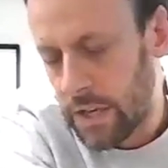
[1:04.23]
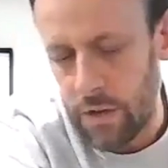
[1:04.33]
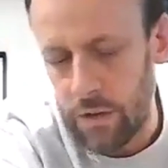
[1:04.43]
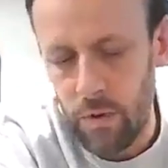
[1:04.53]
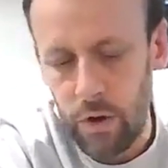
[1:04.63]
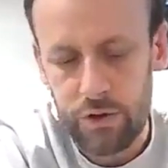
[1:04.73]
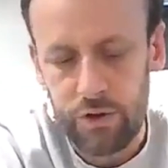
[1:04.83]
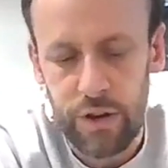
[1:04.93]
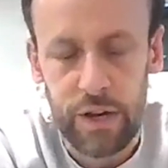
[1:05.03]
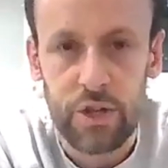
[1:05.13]
So
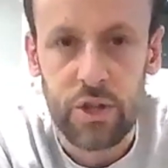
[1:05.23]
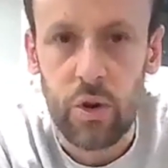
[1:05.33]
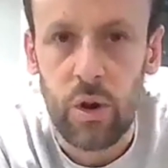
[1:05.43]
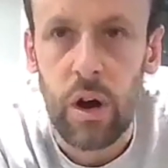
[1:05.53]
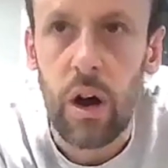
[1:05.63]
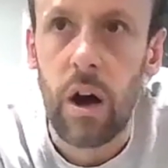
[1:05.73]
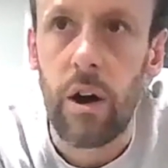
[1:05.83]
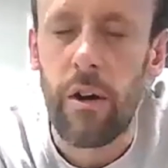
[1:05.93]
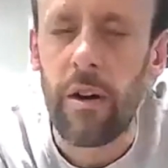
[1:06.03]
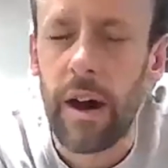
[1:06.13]
Oktra, in short,
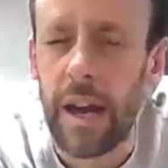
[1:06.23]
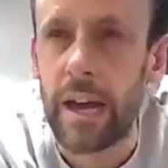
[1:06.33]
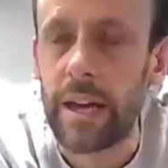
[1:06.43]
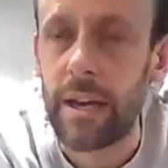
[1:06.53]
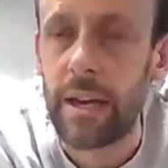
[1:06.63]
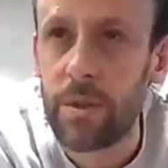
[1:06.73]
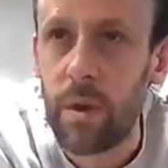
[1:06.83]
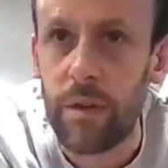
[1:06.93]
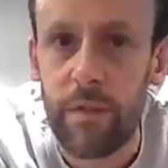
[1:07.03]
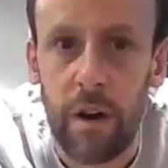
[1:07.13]
are a
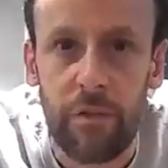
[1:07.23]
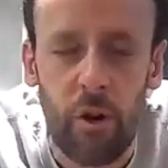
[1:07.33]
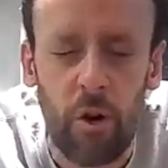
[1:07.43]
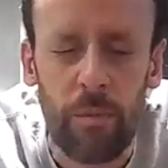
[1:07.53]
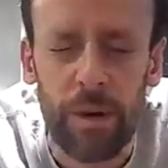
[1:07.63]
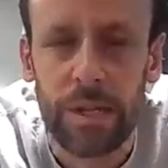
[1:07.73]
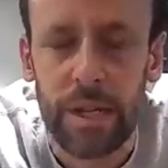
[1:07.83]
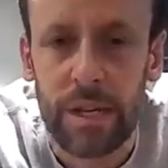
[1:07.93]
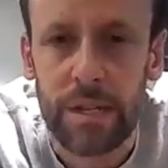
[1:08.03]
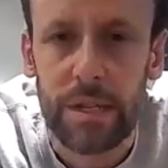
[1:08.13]
25-year-old
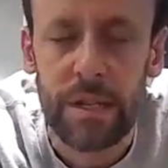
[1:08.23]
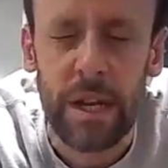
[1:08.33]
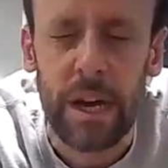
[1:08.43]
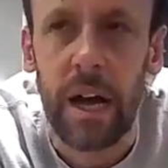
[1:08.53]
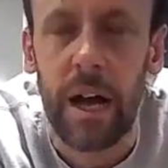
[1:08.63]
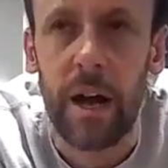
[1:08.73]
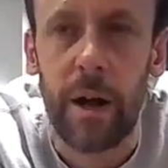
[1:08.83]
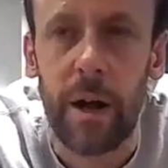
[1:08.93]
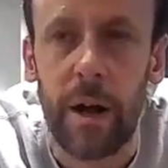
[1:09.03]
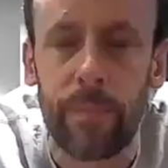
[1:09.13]
business.
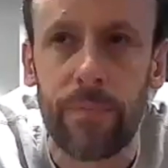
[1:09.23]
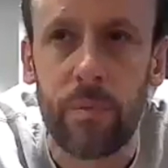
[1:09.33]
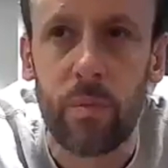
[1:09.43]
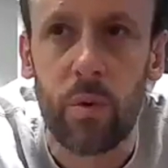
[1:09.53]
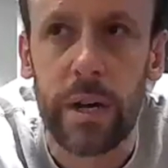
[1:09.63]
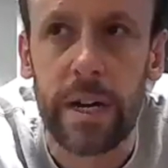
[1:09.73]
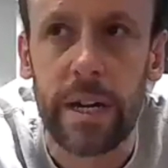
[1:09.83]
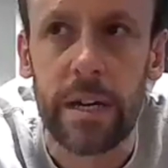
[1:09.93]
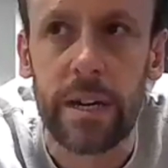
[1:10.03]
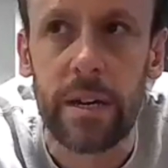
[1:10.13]

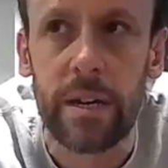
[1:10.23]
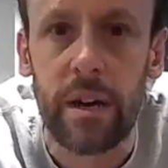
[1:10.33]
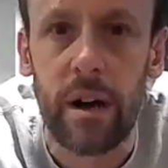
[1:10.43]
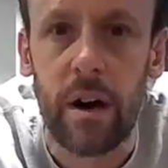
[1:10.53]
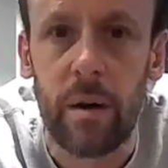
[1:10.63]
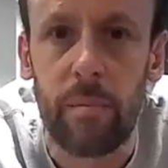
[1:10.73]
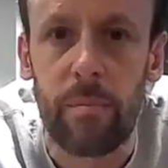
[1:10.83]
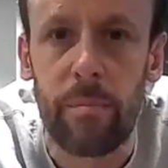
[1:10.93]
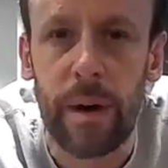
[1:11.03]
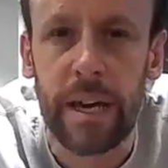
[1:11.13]
We are
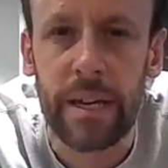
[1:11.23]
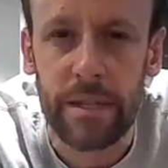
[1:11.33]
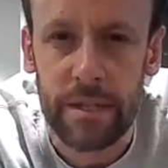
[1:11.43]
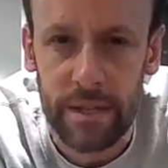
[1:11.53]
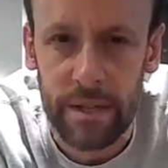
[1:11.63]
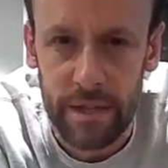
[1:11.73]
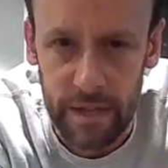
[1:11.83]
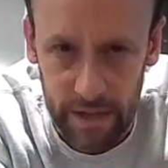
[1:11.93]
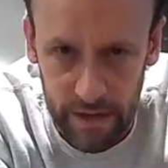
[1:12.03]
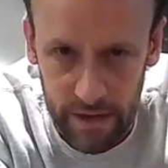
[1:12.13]
based
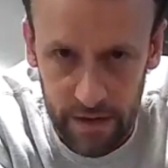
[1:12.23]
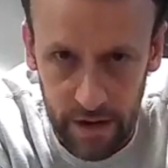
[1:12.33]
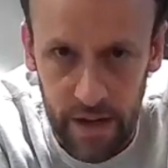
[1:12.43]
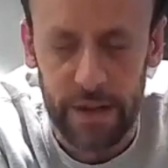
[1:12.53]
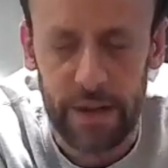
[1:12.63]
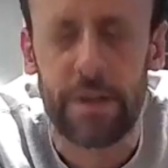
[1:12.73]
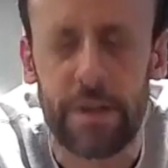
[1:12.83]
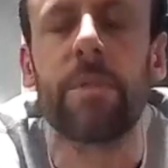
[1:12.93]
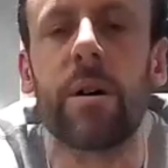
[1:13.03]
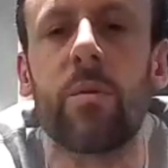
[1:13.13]
in
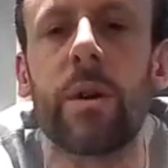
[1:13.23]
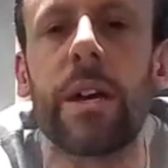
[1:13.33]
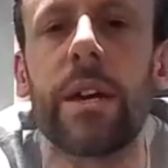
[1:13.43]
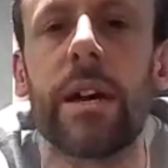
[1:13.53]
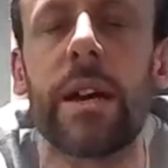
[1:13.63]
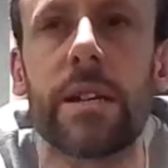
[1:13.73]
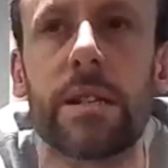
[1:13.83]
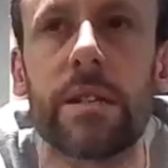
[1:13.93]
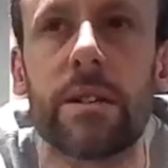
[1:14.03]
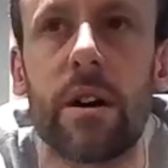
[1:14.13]
London, but we, in
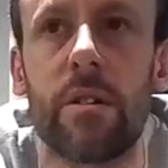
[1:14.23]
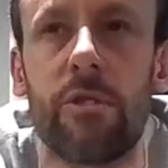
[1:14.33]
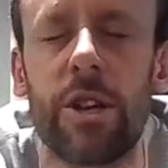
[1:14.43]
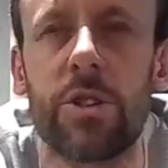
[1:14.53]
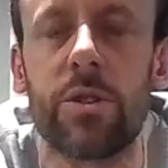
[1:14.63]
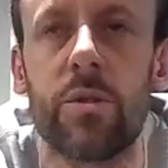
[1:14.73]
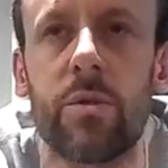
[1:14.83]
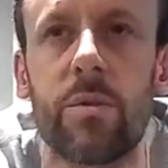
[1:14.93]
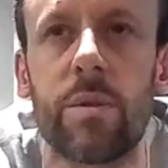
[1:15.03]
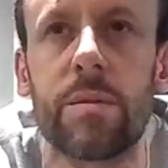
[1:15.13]
essence, are
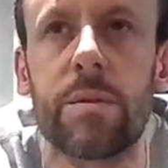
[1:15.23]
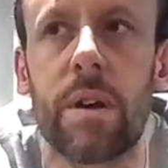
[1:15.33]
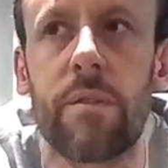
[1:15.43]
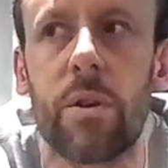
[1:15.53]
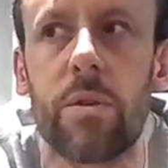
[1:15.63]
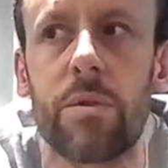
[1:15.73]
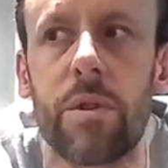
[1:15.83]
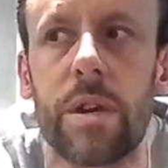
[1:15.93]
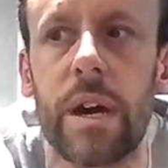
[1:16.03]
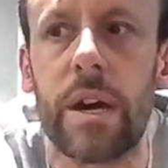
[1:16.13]
regional. We cover the whole of
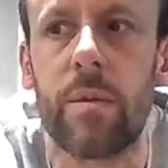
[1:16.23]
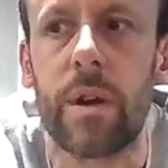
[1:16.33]
the UK.